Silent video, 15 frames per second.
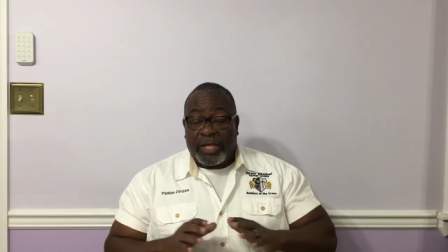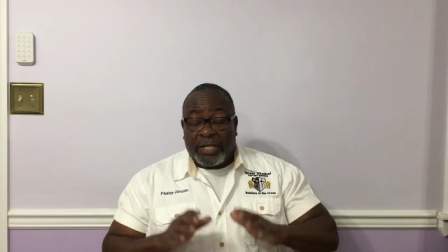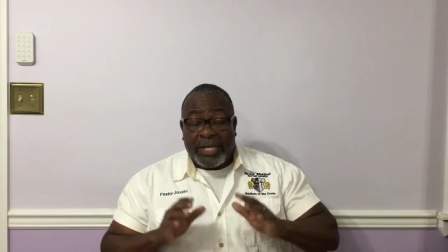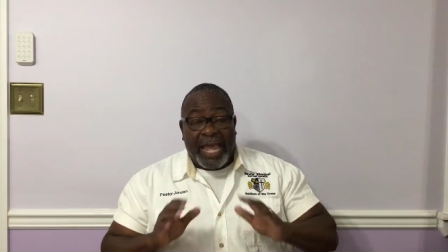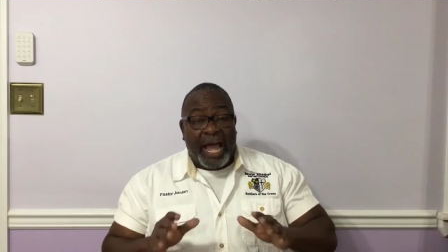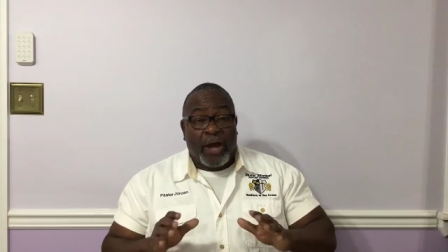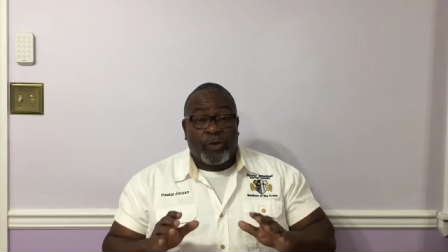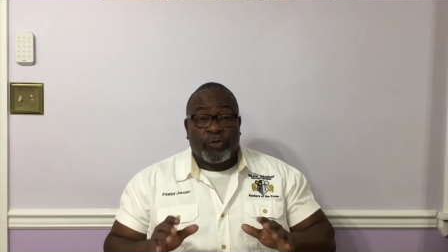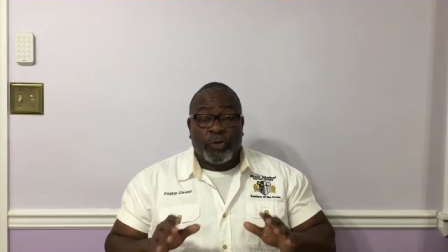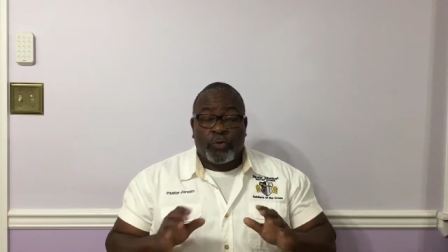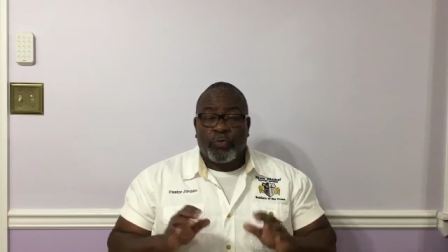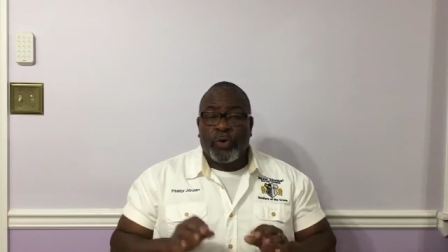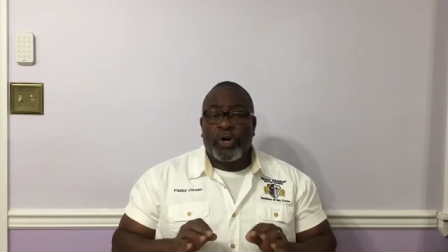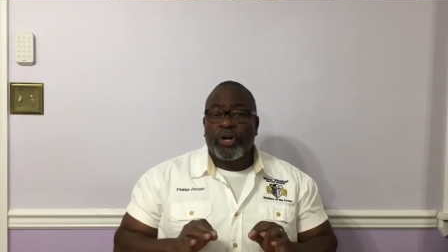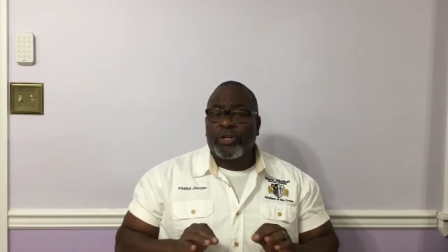Now, the
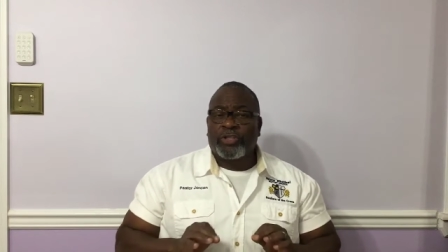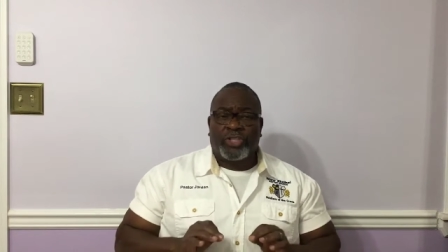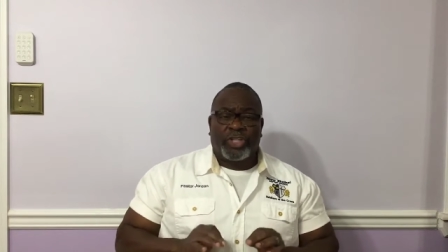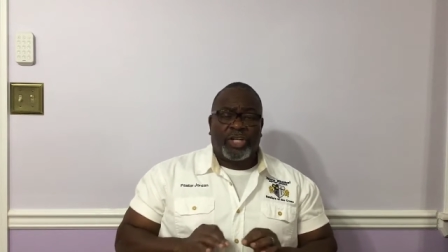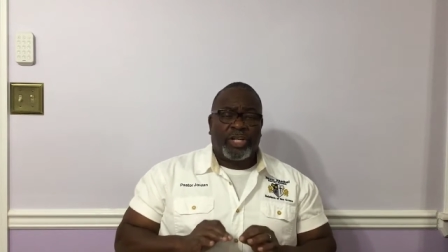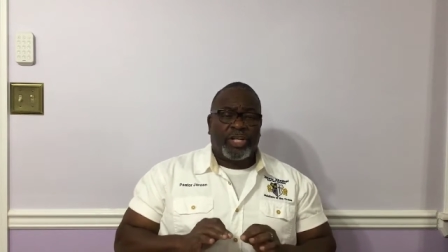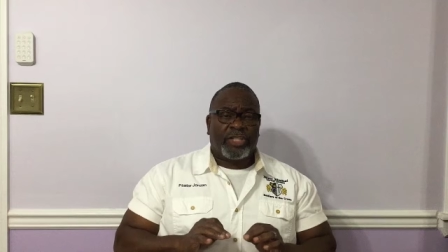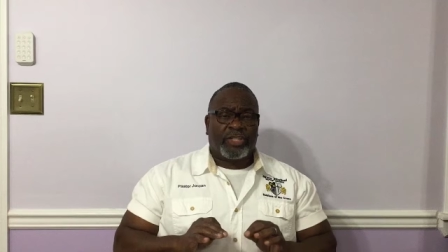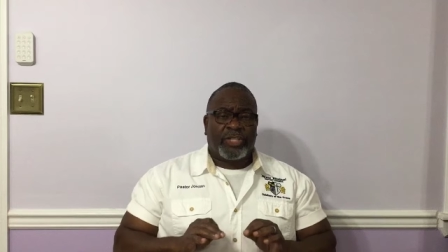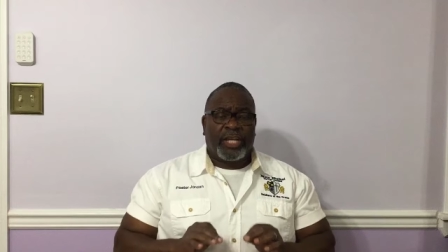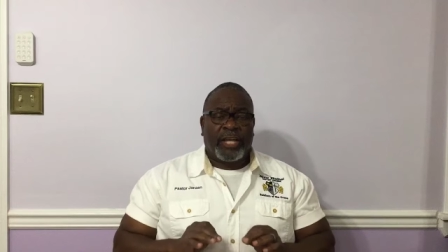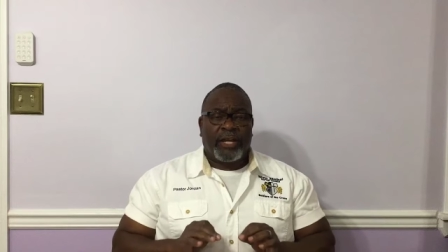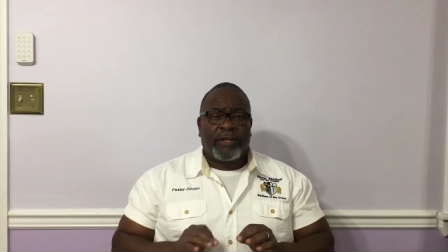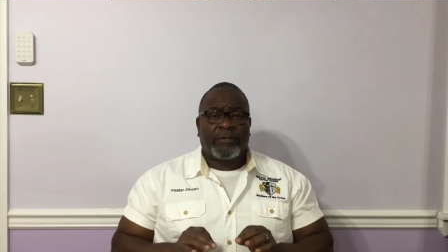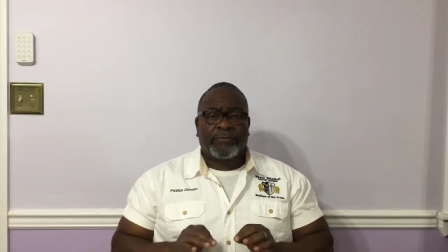word judge
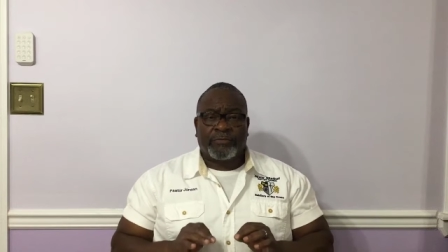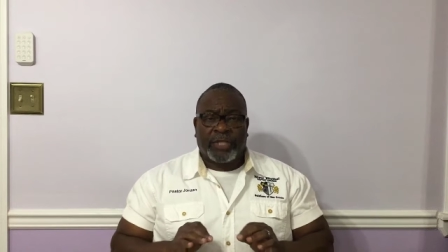there,